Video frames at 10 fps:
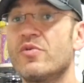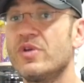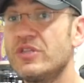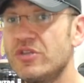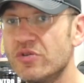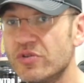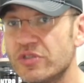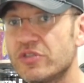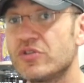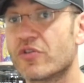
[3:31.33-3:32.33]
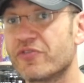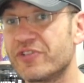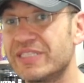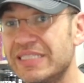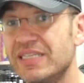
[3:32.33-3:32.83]
Reduce your
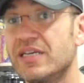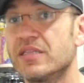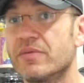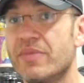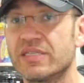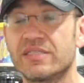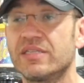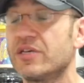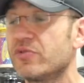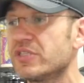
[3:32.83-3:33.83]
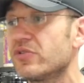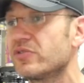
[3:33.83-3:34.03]
fatigue in the muscle, increase